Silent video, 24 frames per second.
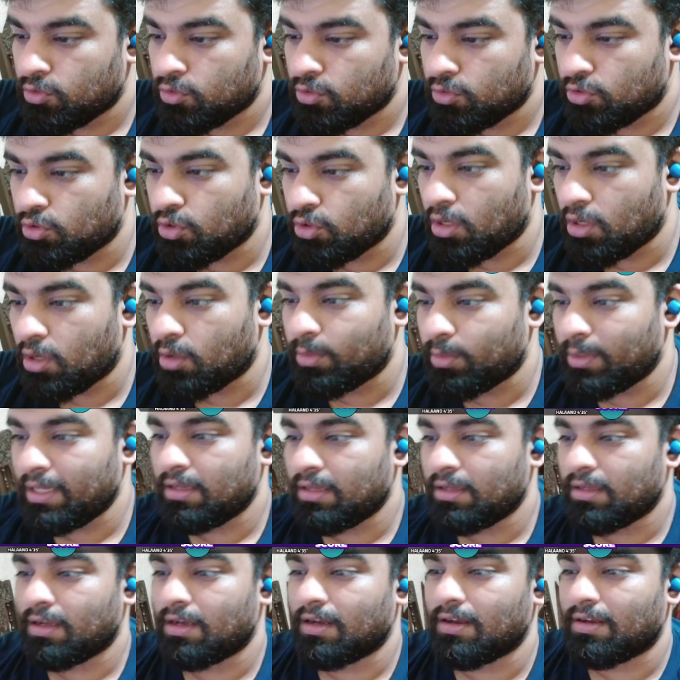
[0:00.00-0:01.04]
So are
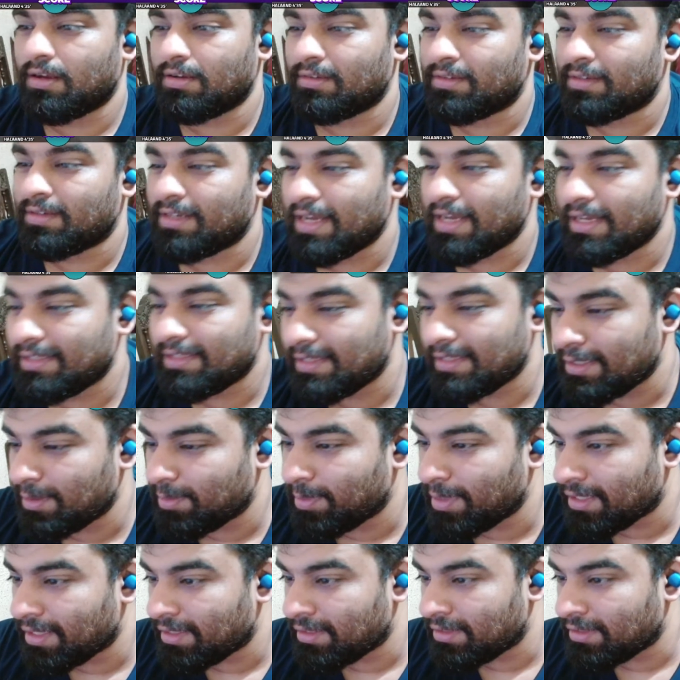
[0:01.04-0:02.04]
we right centre back?